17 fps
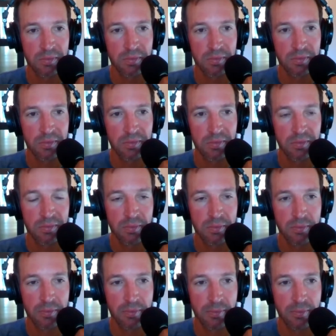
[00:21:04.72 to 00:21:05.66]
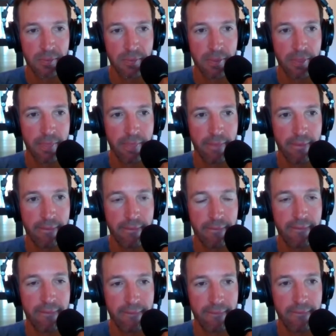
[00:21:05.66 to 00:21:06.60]

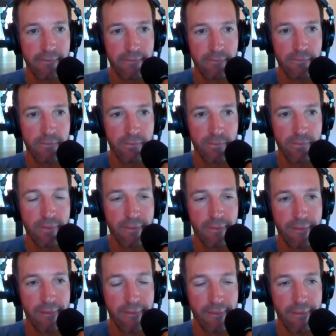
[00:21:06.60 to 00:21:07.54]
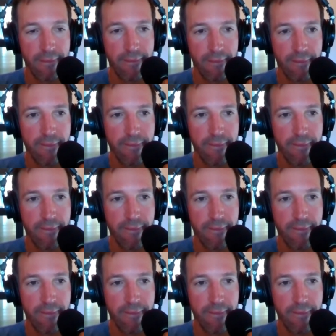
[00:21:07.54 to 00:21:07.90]
[no speech]